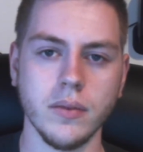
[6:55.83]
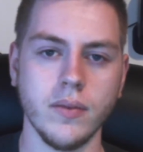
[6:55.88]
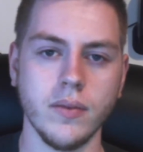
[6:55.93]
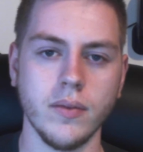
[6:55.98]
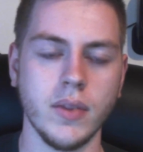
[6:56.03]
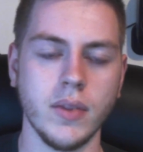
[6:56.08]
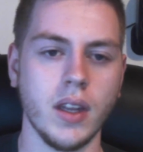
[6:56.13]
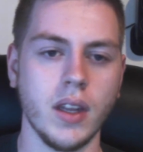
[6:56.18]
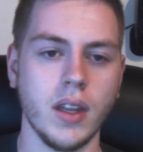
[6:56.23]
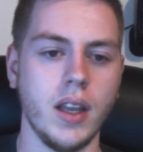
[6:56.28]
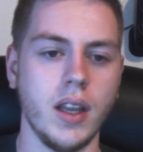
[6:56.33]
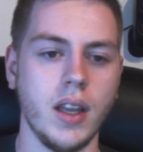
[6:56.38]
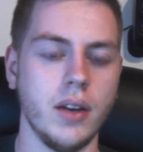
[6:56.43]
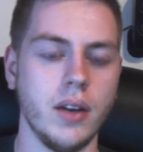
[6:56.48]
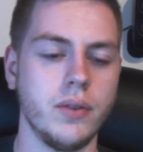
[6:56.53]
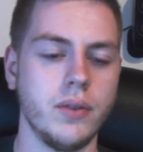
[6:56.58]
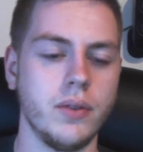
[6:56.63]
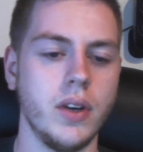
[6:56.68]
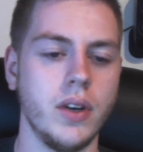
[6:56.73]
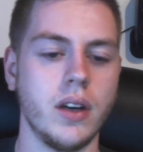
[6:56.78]
yeah, not really
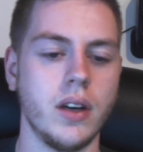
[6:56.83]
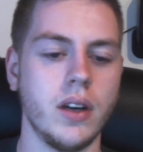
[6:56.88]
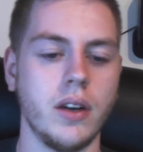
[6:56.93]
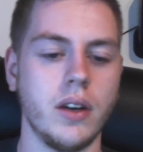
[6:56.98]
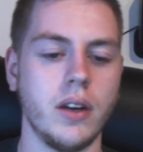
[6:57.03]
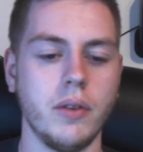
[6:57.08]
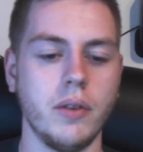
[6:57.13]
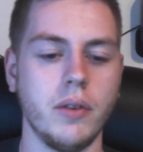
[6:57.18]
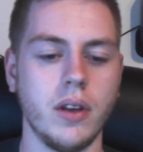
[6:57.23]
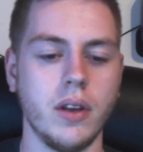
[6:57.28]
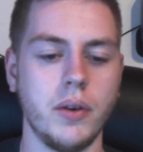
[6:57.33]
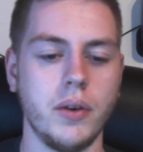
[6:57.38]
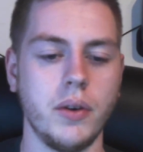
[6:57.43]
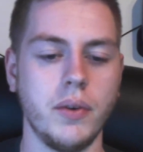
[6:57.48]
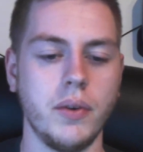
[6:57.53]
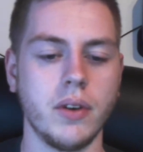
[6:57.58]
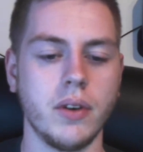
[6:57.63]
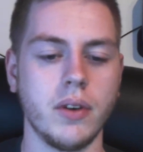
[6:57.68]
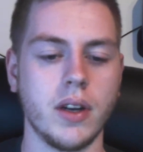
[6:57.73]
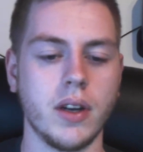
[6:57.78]
a reviewer
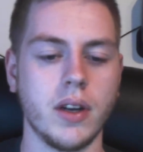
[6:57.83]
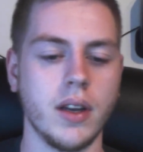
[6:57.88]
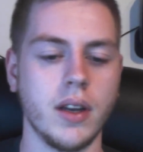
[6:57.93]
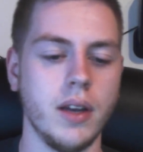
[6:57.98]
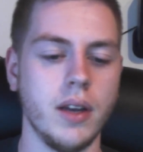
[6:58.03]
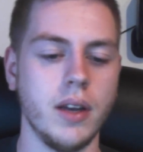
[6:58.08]
kind of guy.